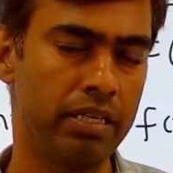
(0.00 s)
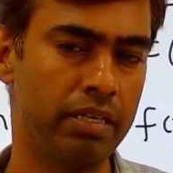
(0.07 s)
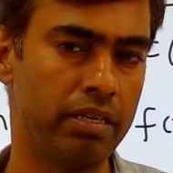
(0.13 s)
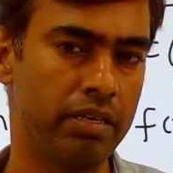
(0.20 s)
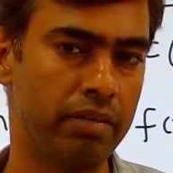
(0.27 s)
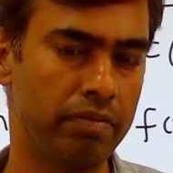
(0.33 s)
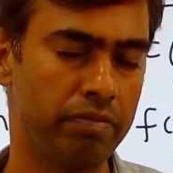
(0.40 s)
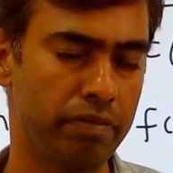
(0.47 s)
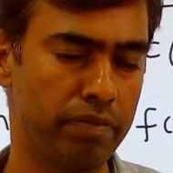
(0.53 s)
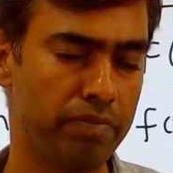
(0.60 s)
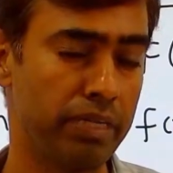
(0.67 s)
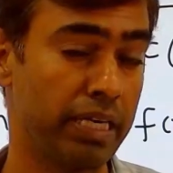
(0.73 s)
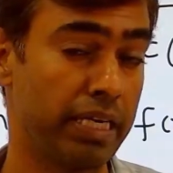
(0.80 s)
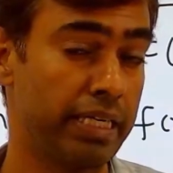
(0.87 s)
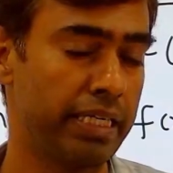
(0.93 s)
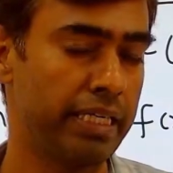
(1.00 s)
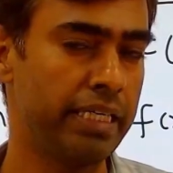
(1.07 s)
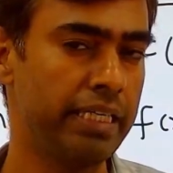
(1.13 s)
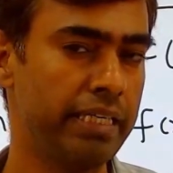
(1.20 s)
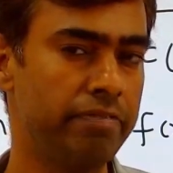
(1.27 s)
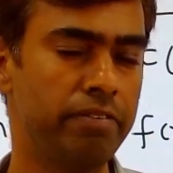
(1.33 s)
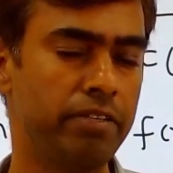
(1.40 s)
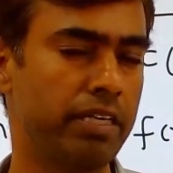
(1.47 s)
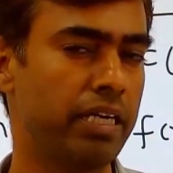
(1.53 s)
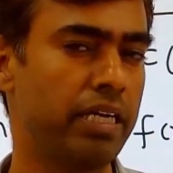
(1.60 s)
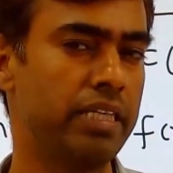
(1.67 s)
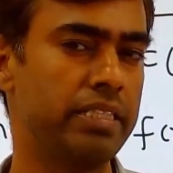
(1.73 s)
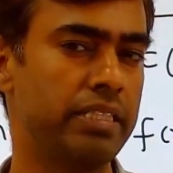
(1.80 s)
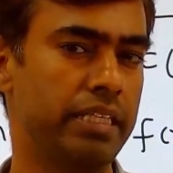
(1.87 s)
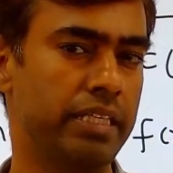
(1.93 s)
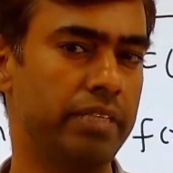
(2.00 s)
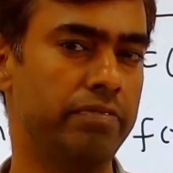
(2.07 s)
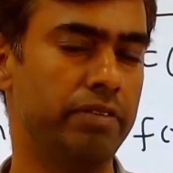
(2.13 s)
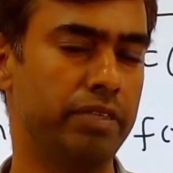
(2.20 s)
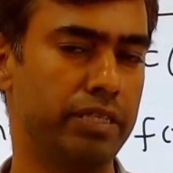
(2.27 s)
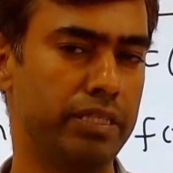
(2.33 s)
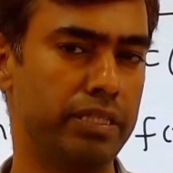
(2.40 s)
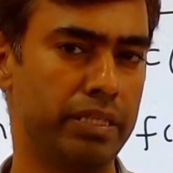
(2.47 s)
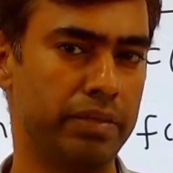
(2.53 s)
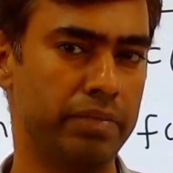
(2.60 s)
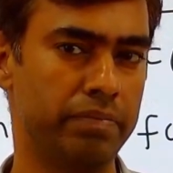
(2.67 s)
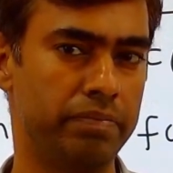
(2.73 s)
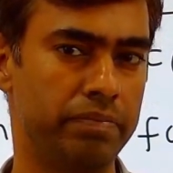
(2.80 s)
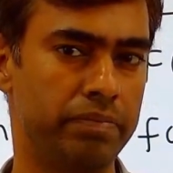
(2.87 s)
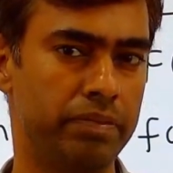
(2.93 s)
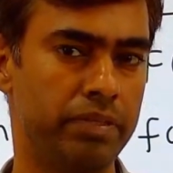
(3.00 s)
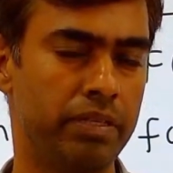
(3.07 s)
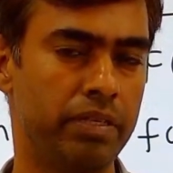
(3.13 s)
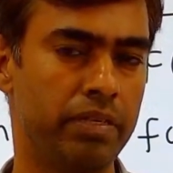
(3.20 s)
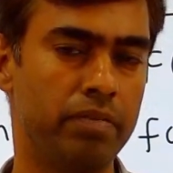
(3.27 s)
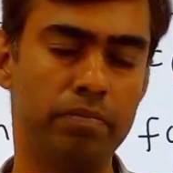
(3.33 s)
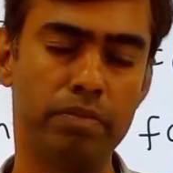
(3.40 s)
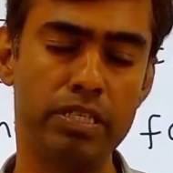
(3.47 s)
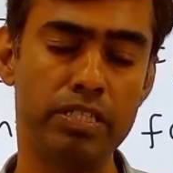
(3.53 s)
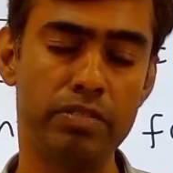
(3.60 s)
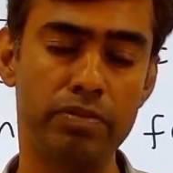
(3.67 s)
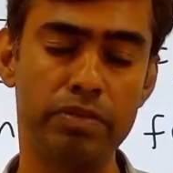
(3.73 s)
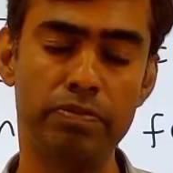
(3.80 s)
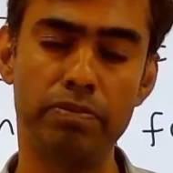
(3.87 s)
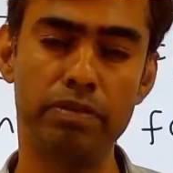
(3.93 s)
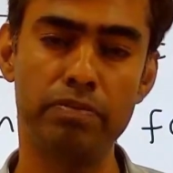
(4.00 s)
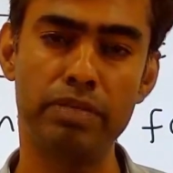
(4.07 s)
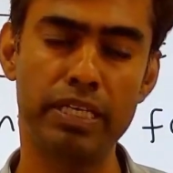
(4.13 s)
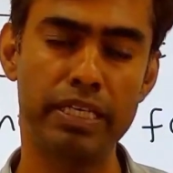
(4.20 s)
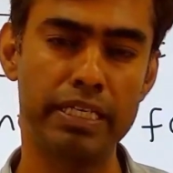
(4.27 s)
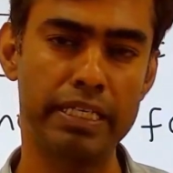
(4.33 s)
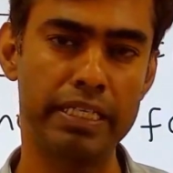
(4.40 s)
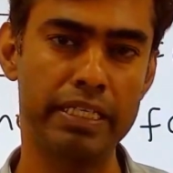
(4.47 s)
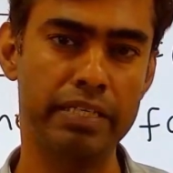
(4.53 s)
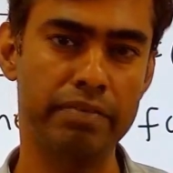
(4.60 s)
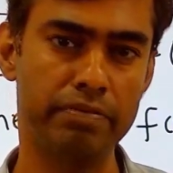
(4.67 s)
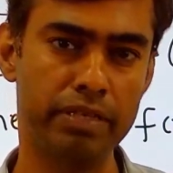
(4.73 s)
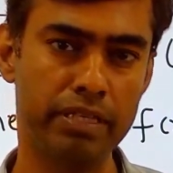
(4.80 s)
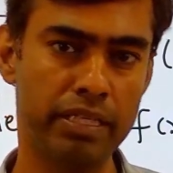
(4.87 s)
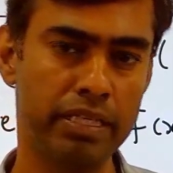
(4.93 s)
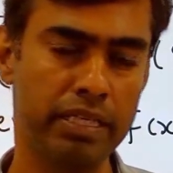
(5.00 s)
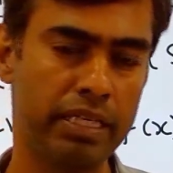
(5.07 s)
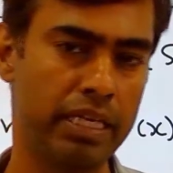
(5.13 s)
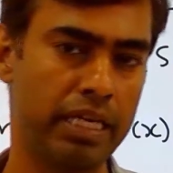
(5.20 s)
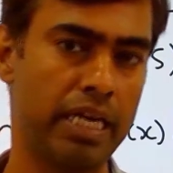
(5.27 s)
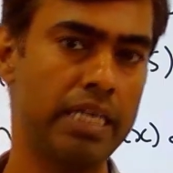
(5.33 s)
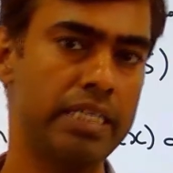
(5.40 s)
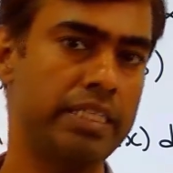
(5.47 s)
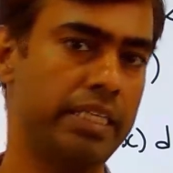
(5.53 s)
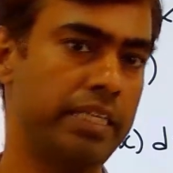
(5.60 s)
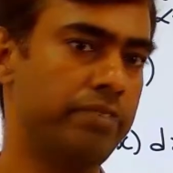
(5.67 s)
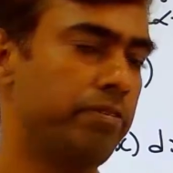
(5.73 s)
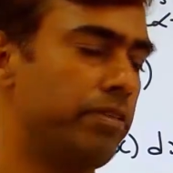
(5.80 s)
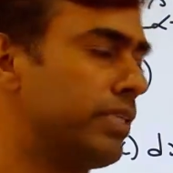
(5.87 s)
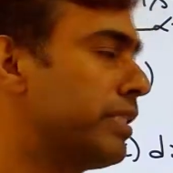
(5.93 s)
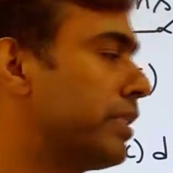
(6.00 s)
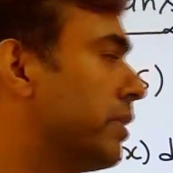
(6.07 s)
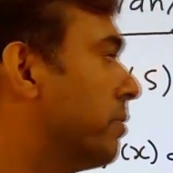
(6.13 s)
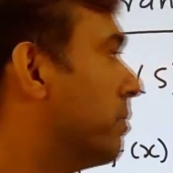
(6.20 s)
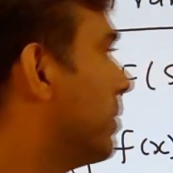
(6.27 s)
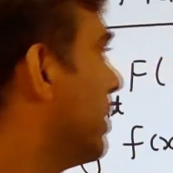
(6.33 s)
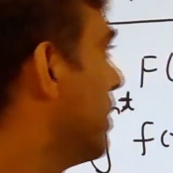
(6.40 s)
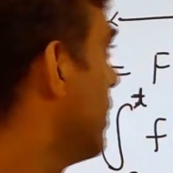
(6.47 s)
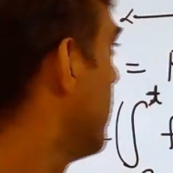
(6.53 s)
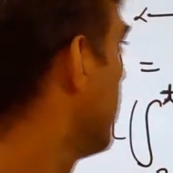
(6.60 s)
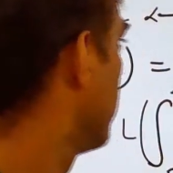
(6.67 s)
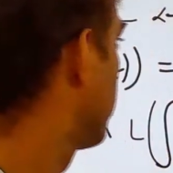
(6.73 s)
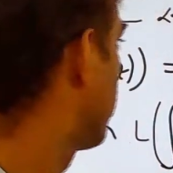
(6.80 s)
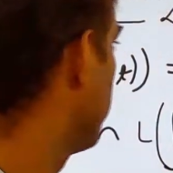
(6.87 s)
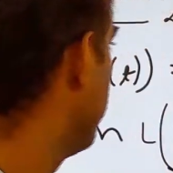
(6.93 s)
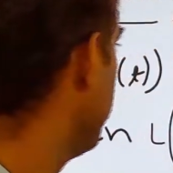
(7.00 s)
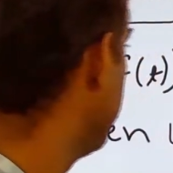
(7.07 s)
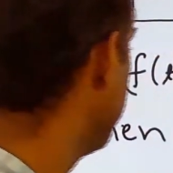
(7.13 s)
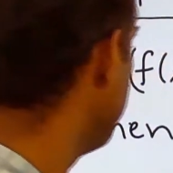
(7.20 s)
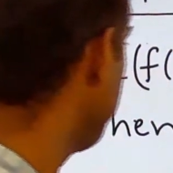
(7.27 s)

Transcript: from the category of a class A function, must be from the category of a class A function. So here